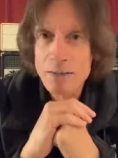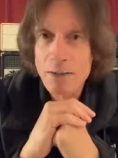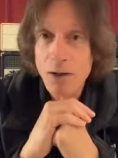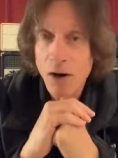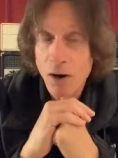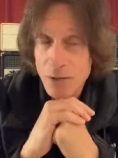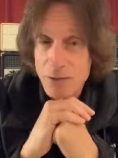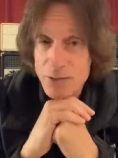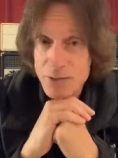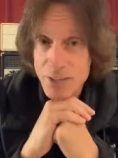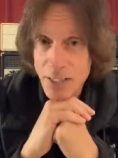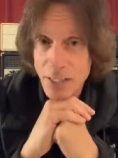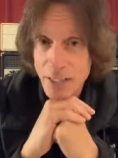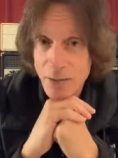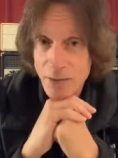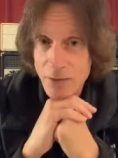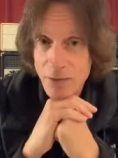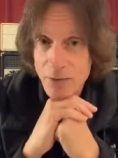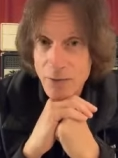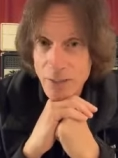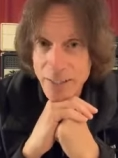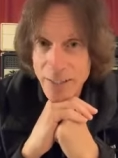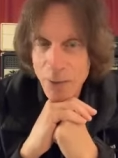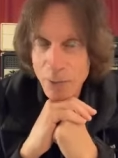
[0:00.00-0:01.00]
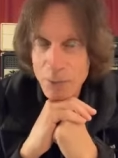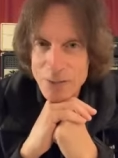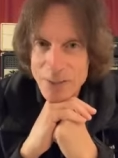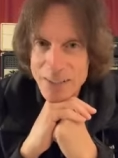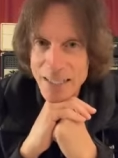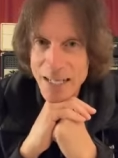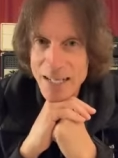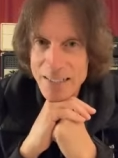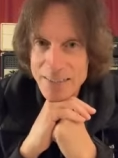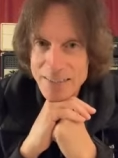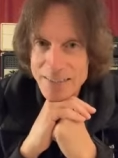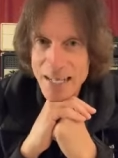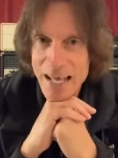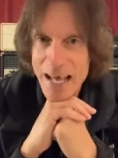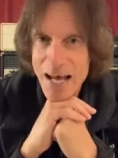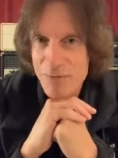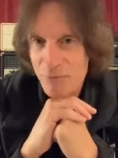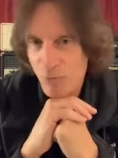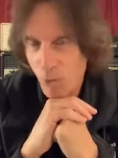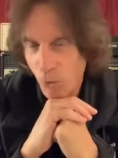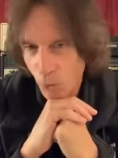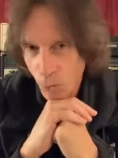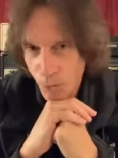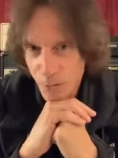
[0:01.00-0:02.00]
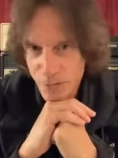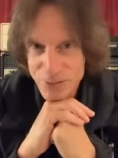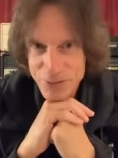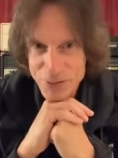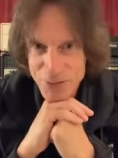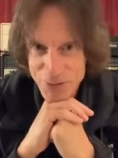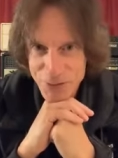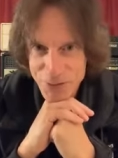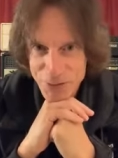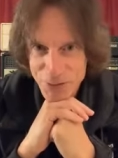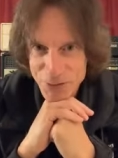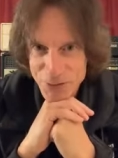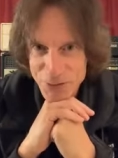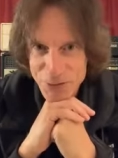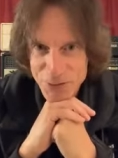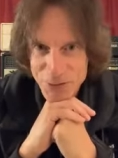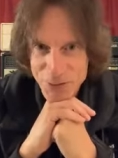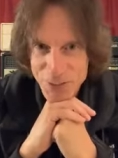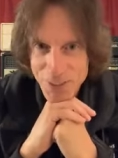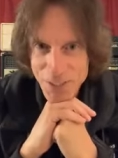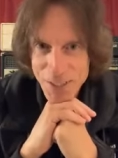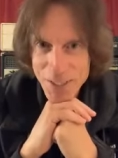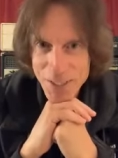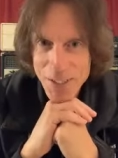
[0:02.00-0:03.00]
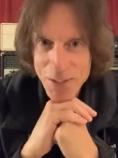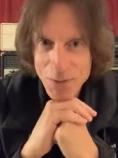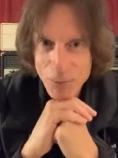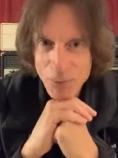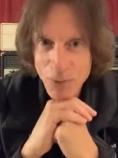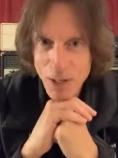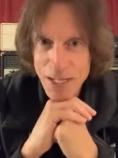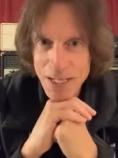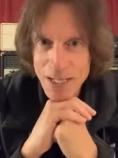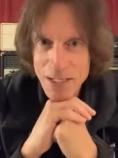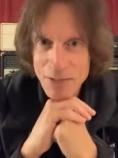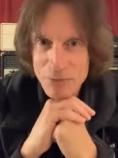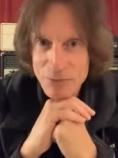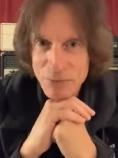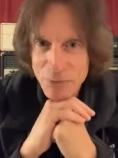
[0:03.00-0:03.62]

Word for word: our singer, he always has to have orange juice, right?